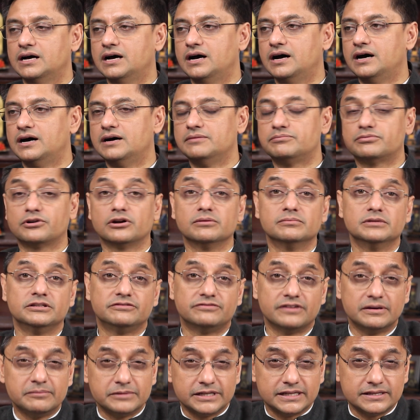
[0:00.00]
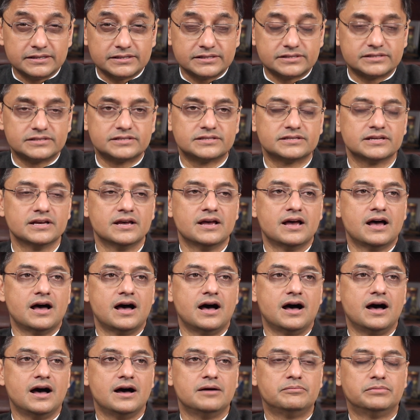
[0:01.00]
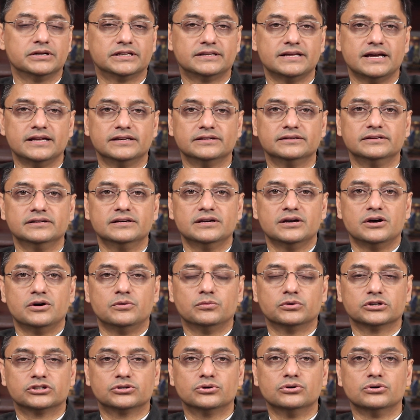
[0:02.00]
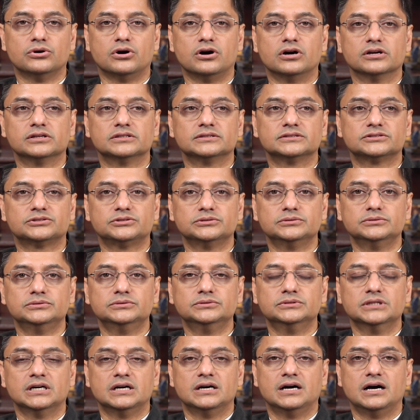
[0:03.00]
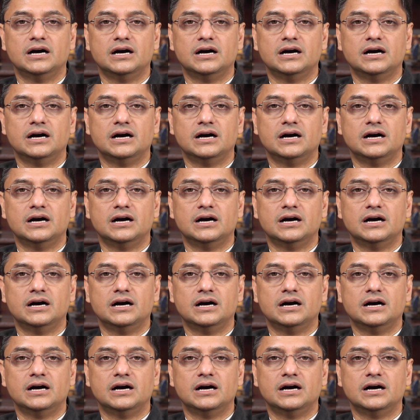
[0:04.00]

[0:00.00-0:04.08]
probably feminists, but then would go on to